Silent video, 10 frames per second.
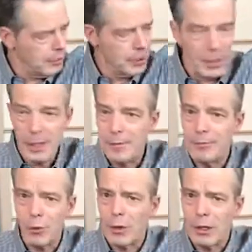Oh, that
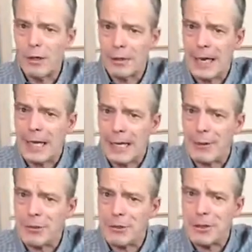four letter cat
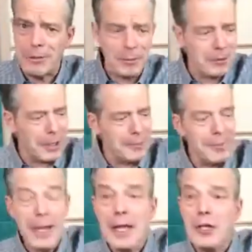language there. Okay.
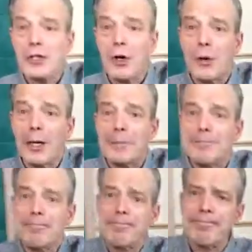So, um,